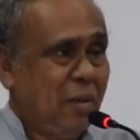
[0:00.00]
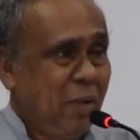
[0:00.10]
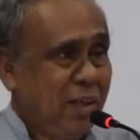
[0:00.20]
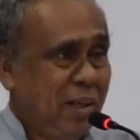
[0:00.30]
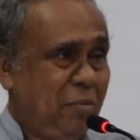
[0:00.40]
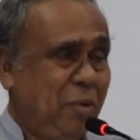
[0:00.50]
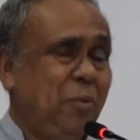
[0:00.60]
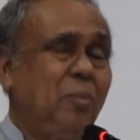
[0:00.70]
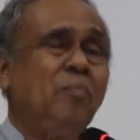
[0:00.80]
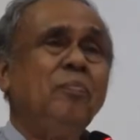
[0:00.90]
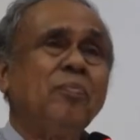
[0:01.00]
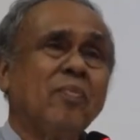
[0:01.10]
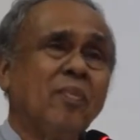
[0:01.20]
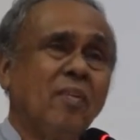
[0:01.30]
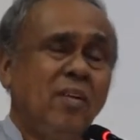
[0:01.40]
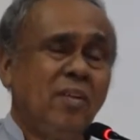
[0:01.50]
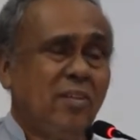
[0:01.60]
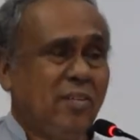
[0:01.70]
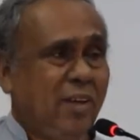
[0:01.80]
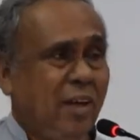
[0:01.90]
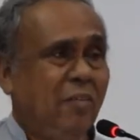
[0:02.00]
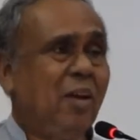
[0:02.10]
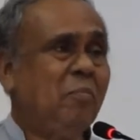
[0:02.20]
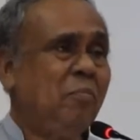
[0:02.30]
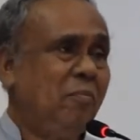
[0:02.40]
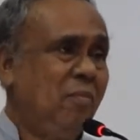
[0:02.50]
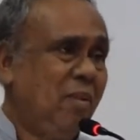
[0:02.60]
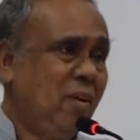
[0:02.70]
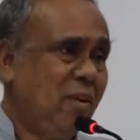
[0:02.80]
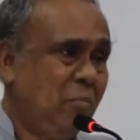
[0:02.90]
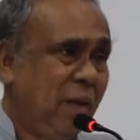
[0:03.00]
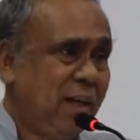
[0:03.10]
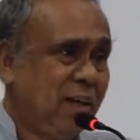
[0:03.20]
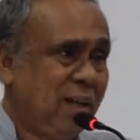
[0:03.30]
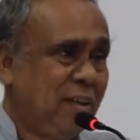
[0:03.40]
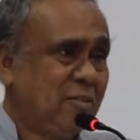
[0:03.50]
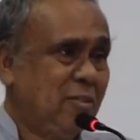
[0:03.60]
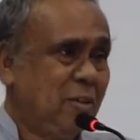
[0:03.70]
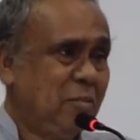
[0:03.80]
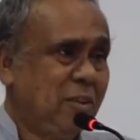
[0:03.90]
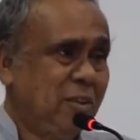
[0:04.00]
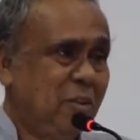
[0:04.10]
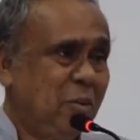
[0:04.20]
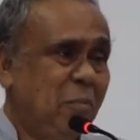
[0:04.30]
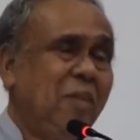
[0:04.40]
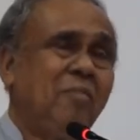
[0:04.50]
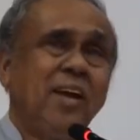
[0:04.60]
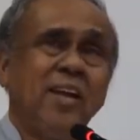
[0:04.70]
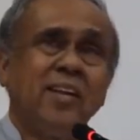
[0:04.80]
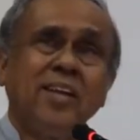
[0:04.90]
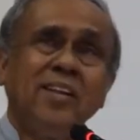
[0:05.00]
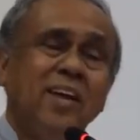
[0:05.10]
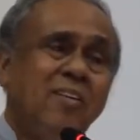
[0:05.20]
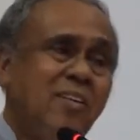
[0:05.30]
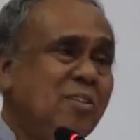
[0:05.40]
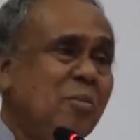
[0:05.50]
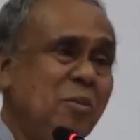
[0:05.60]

But if you say, develop better telescopes, you may find that they are also